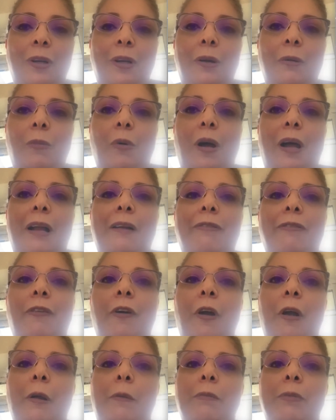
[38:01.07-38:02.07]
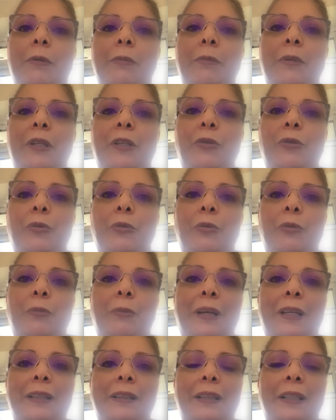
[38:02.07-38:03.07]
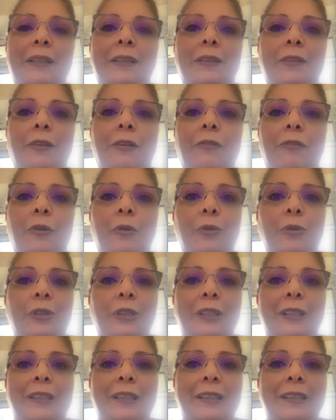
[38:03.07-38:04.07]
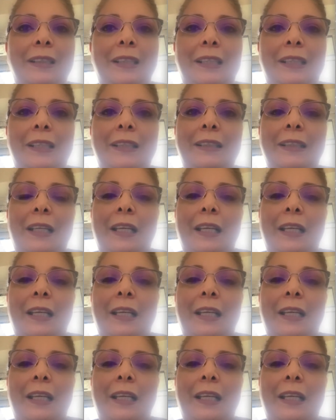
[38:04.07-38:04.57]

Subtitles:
but Alpha helped me to make sense of who Jesus is